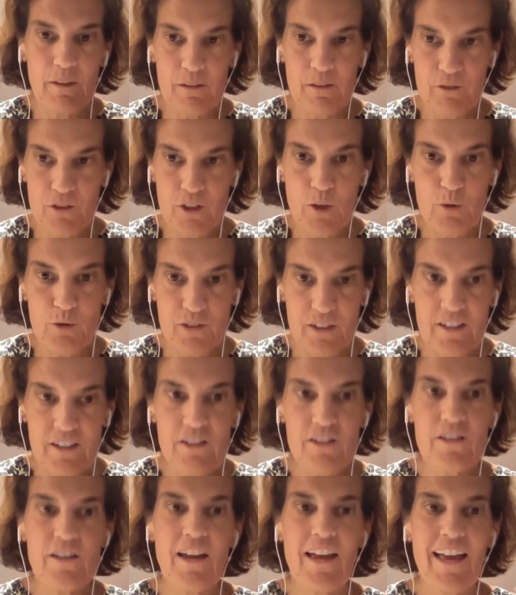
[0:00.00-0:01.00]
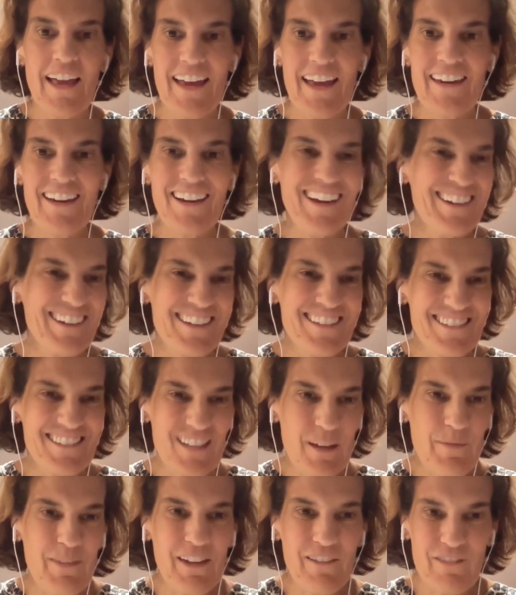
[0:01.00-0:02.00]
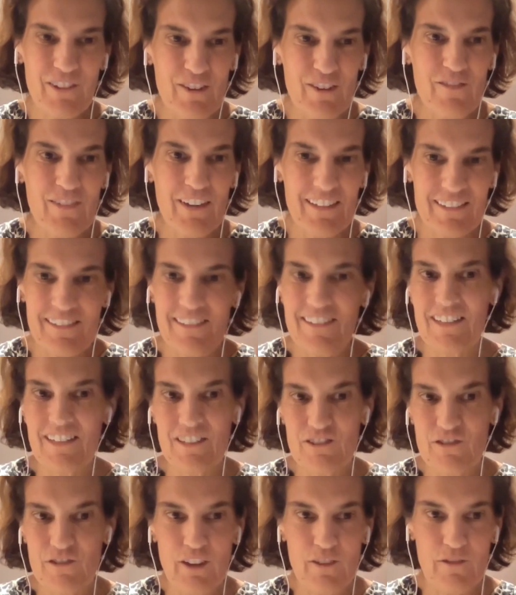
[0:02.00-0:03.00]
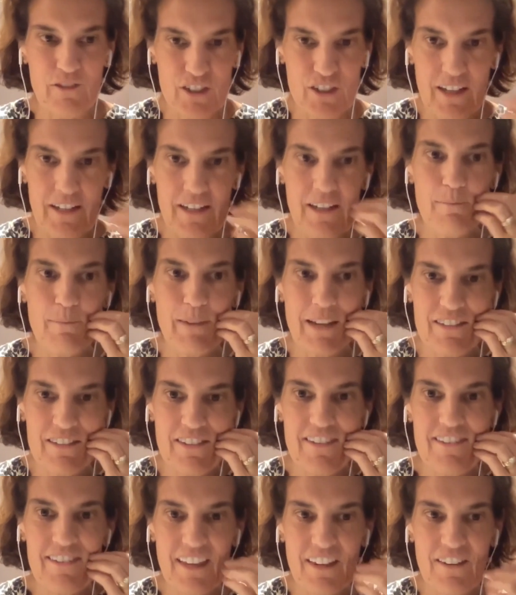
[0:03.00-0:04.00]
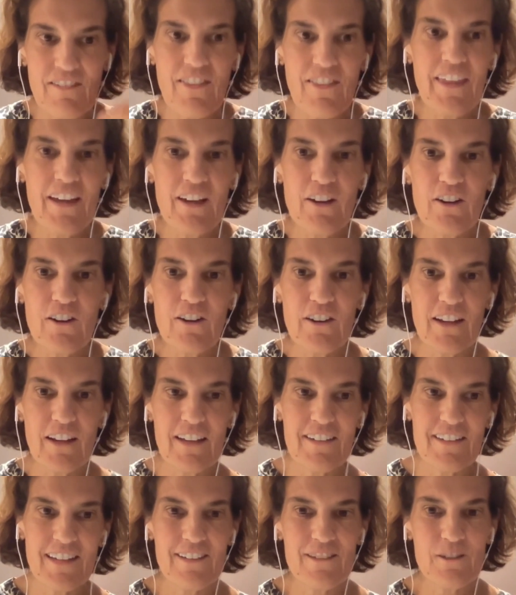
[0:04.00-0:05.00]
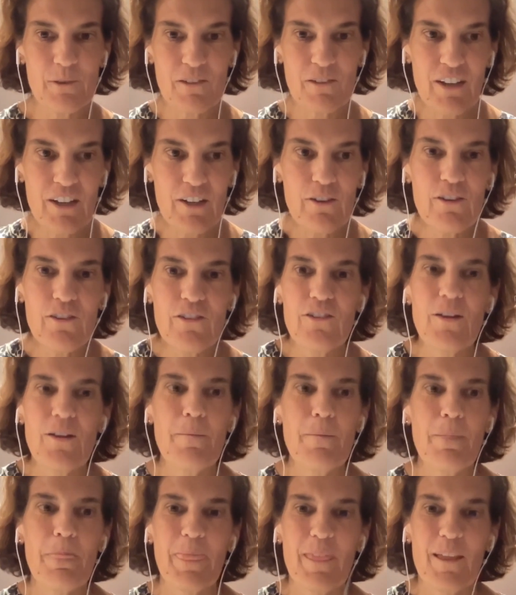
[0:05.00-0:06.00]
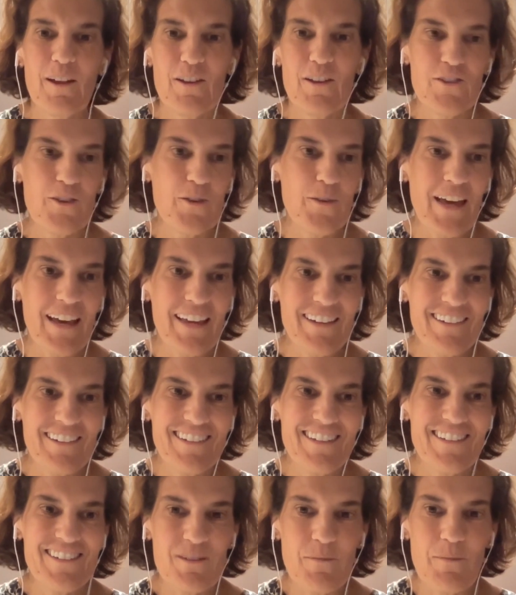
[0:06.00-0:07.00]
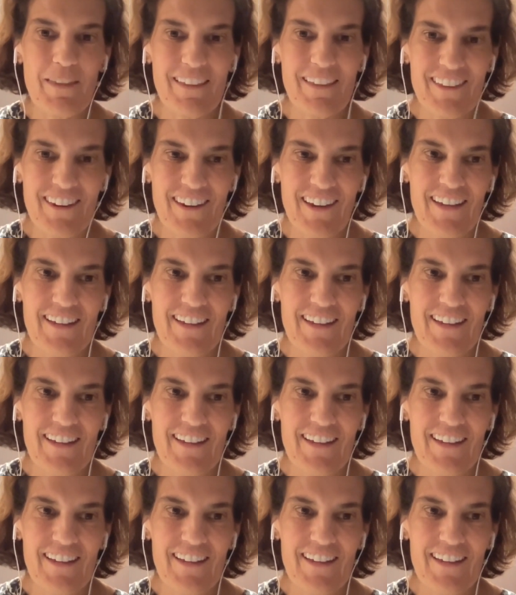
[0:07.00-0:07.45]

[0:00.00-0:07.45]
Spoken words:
dosage, and it kind of does the same thing for your face as it does for your vagina. It makes the skin thicker and takes away wrinkles. So that is something that